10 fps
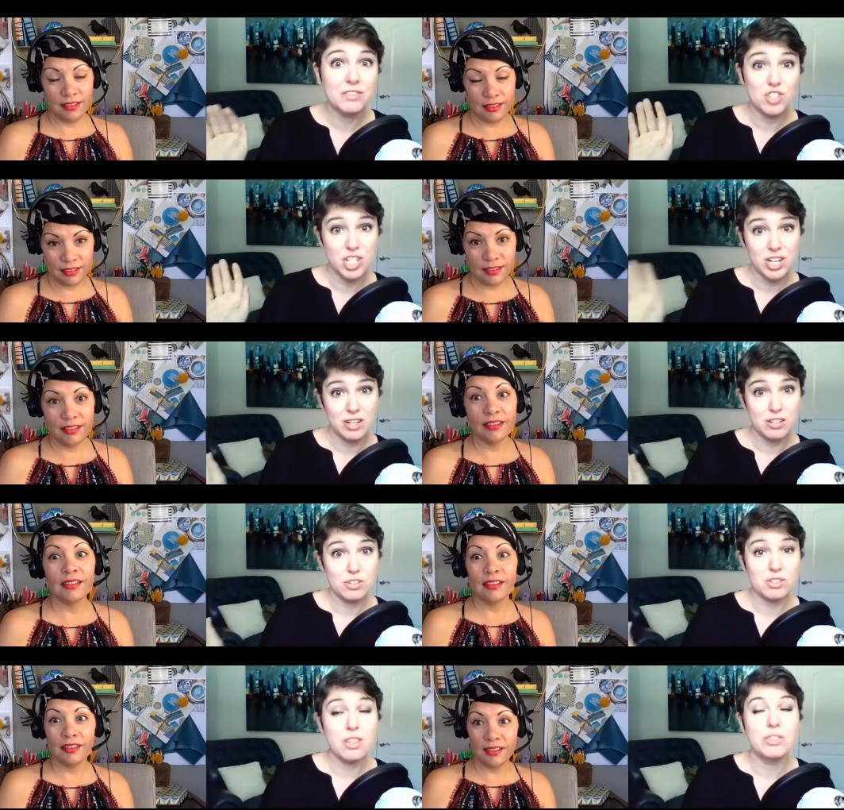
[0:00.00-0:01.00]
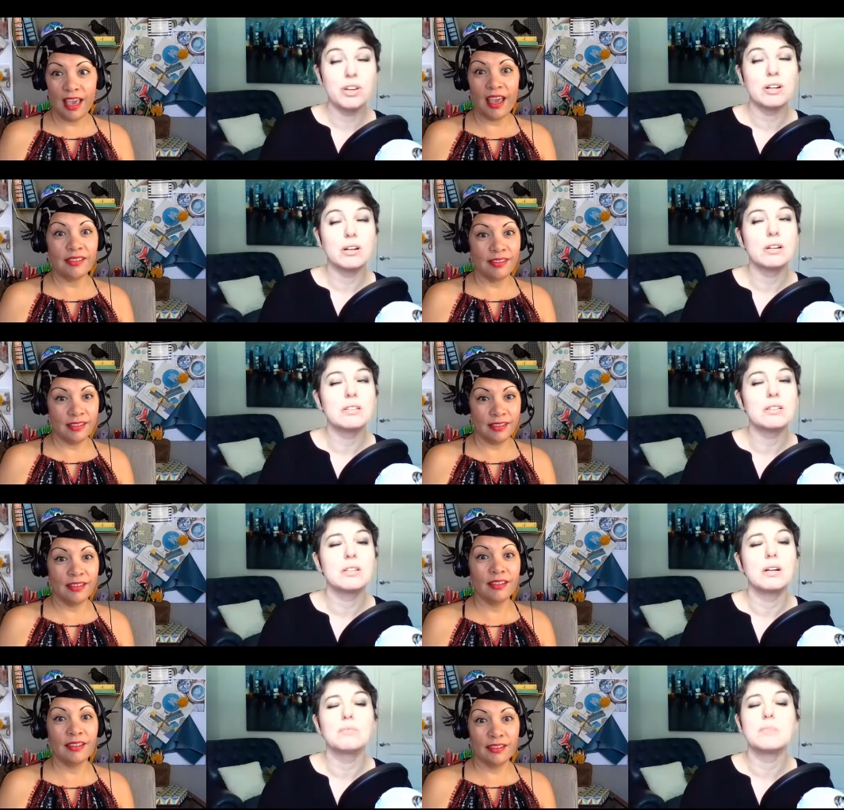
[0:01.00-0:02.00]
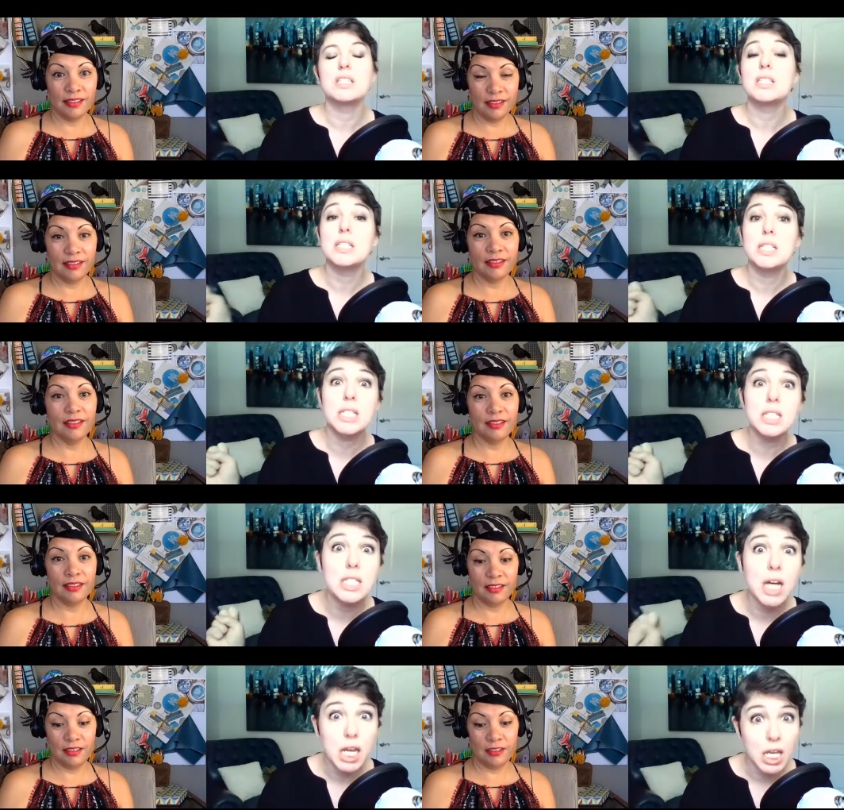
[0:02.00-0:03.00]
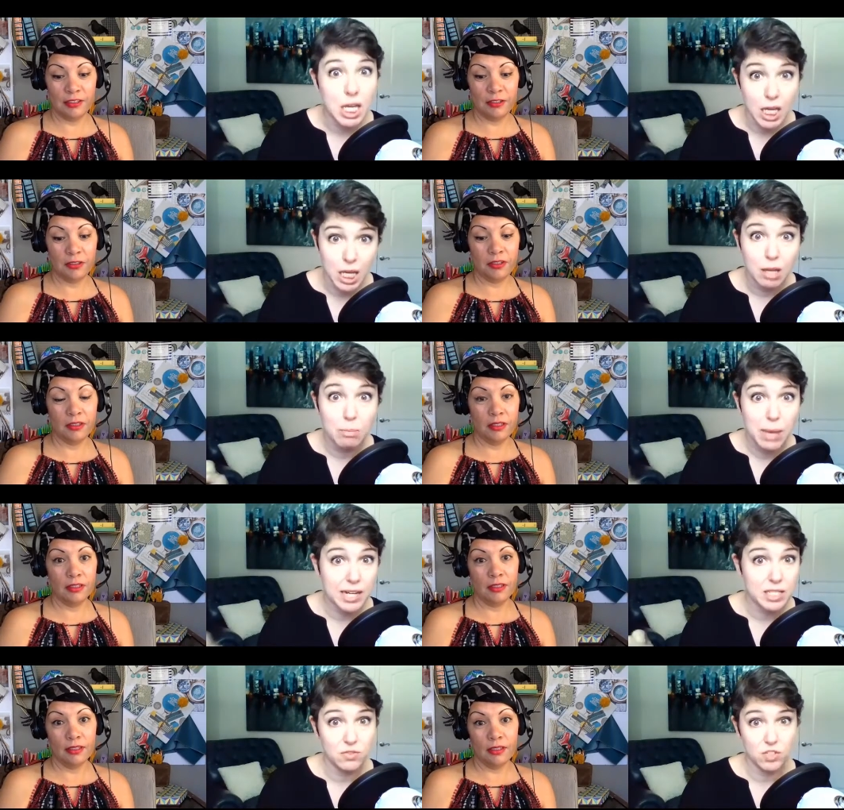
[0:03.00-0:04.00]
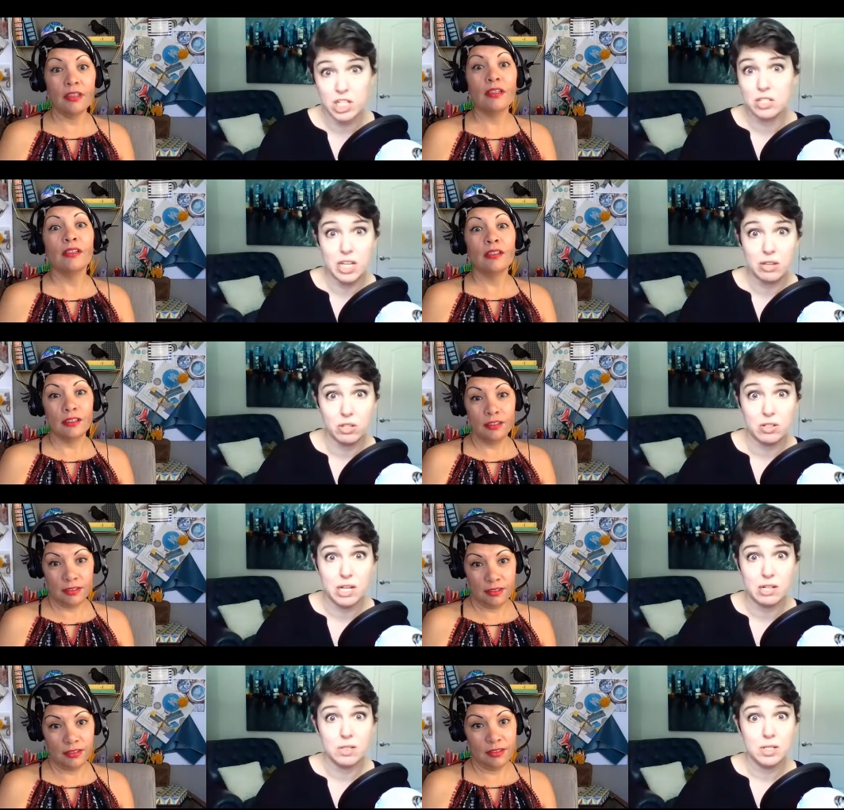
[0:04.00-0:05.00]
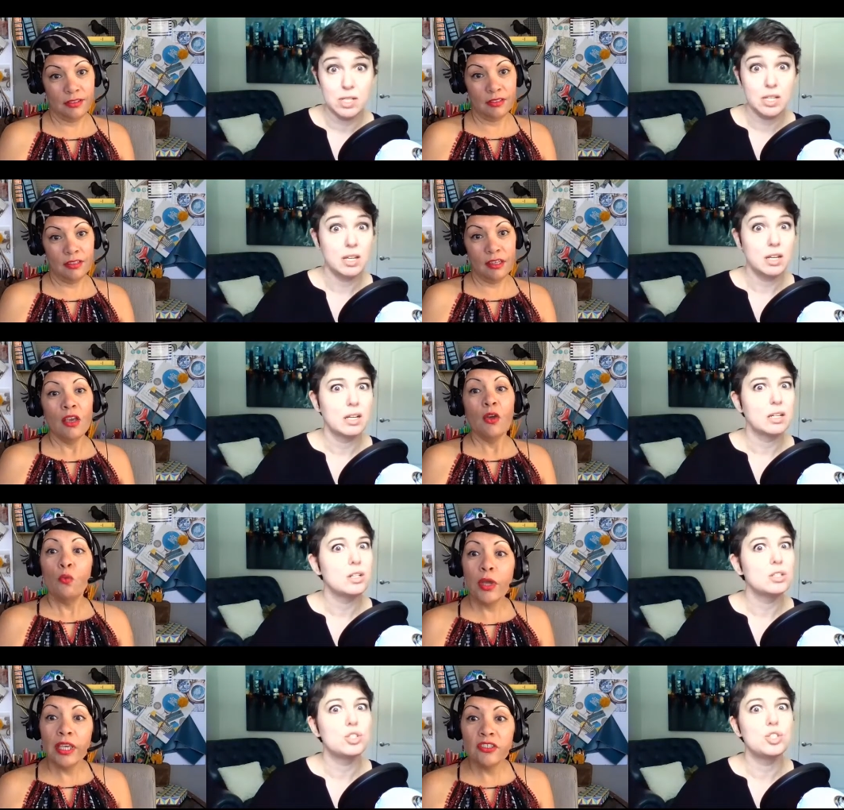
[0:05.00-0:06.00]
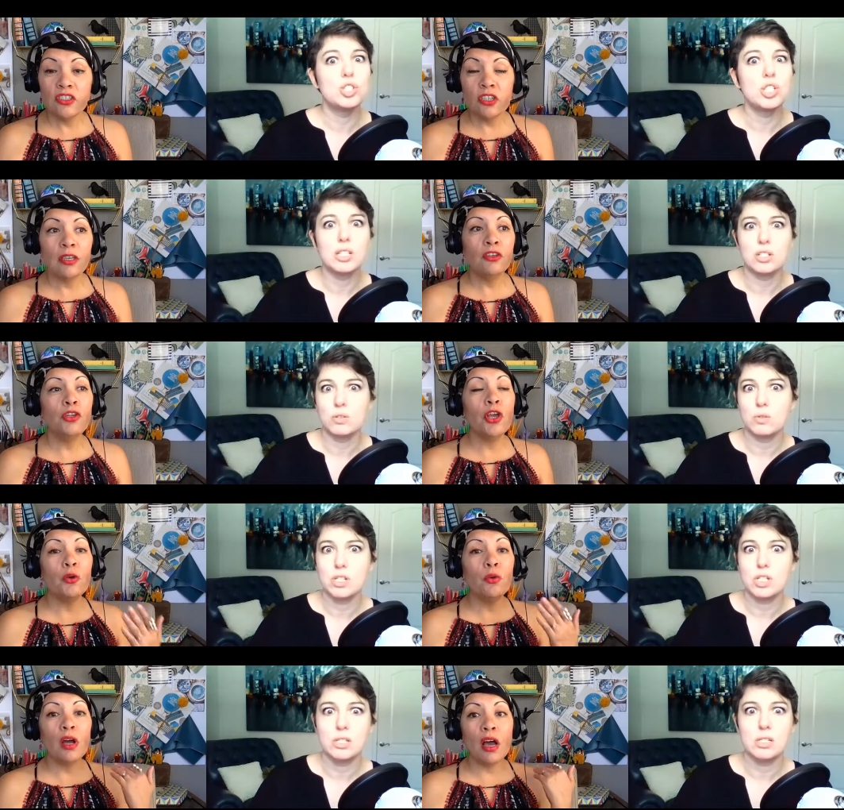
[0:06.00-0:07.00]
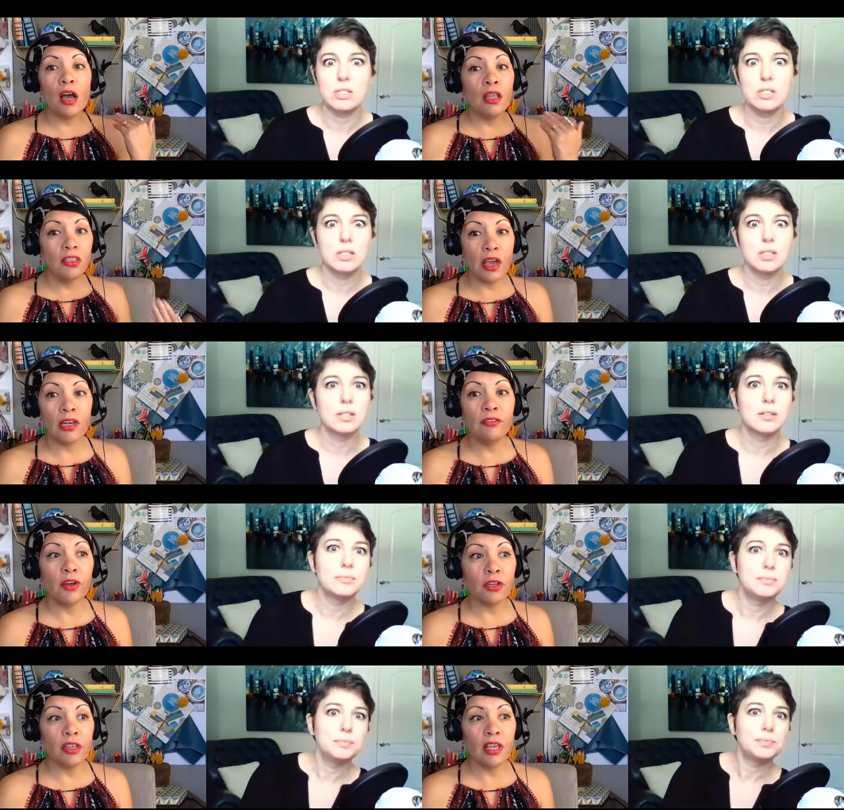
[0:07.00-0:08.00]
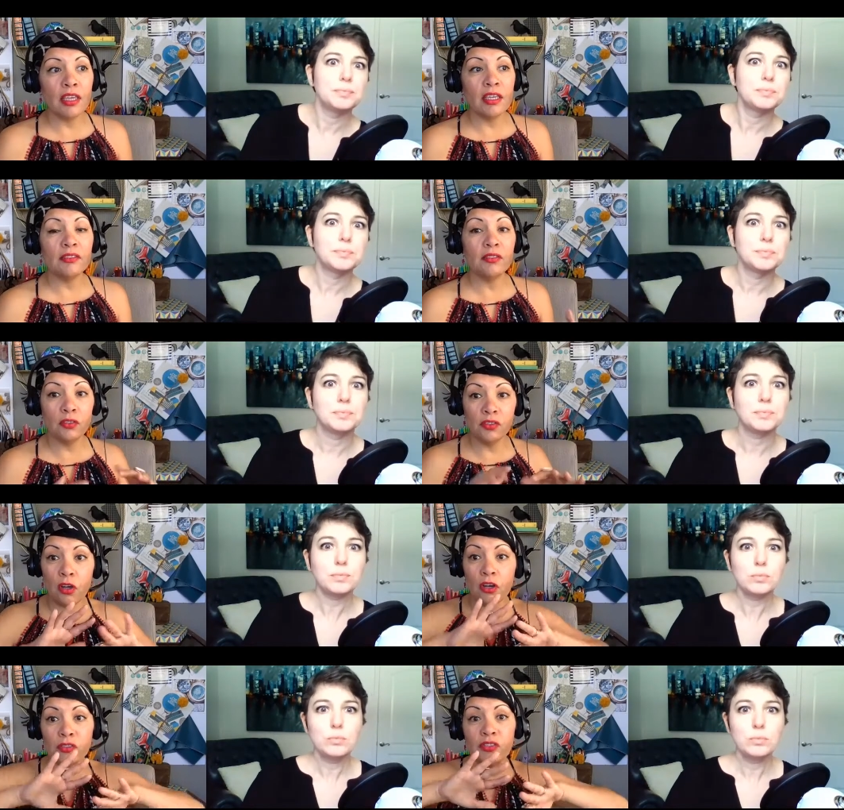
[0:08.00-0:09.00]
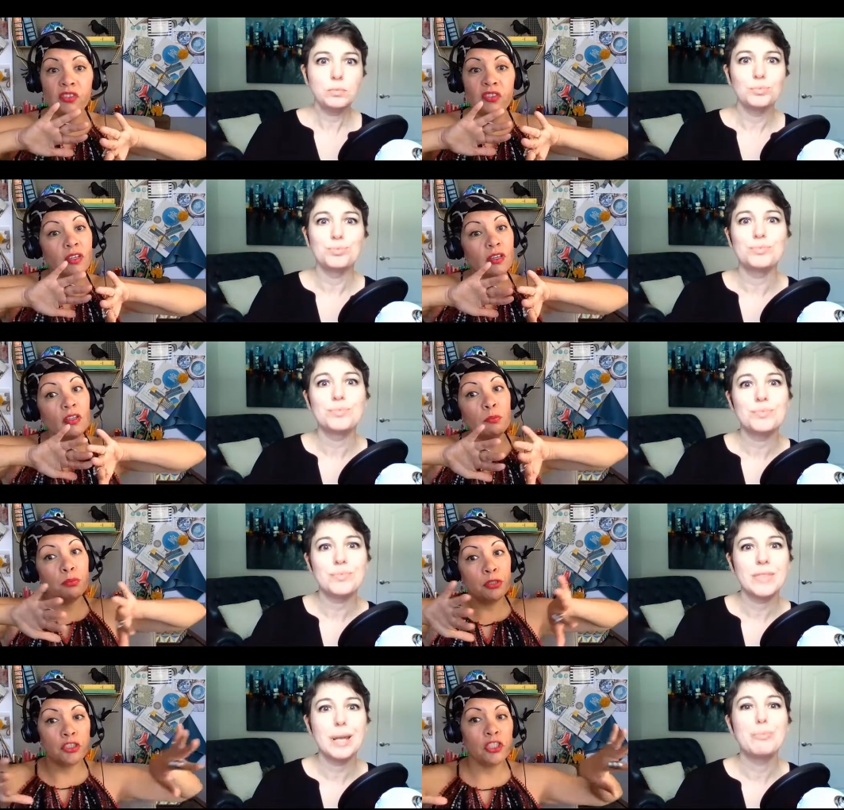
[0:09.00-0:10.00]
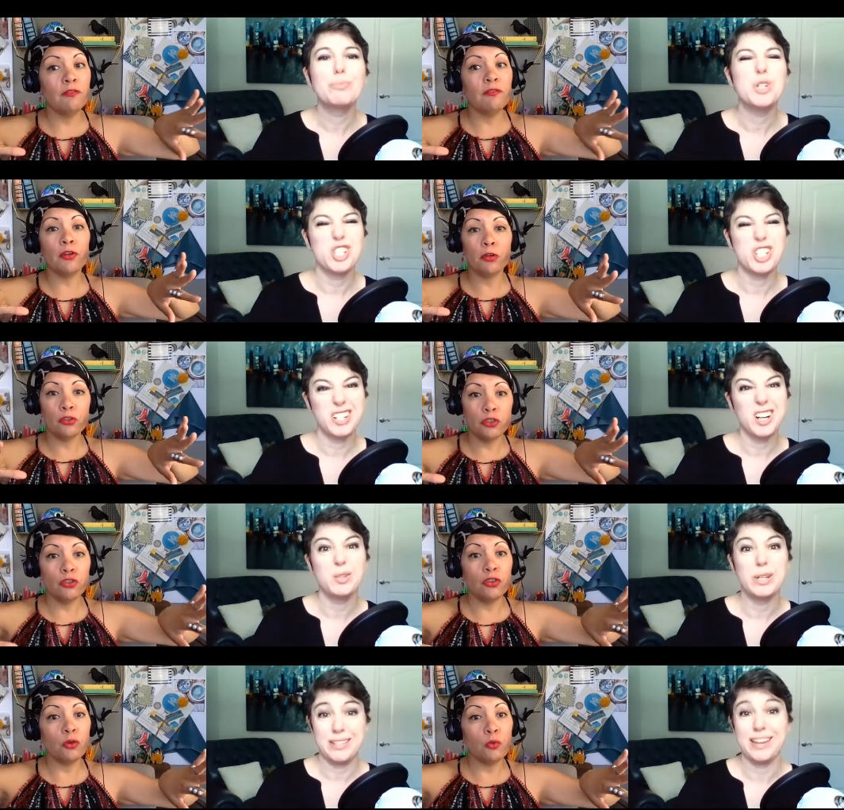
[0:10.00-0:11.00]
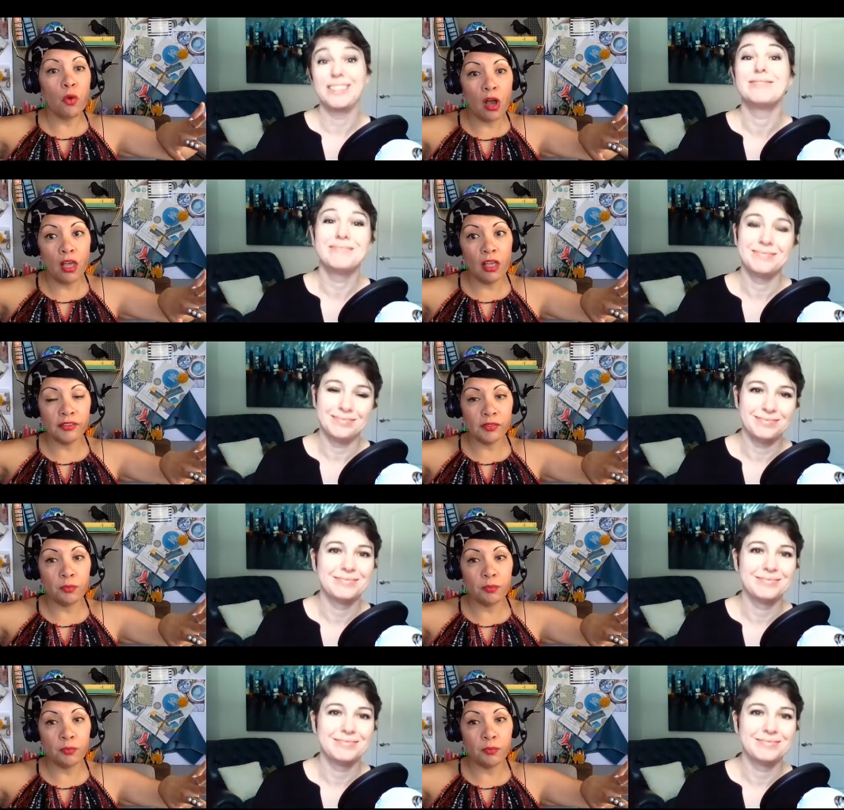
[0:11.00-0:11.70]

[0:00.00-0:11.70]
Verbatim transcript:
Speaker 1: of chairs. Yes. There are some stunning backs of chairs out there now.
Speaker 2: Which Just you know, a lot of our clients are still pushing, furniture to their walls,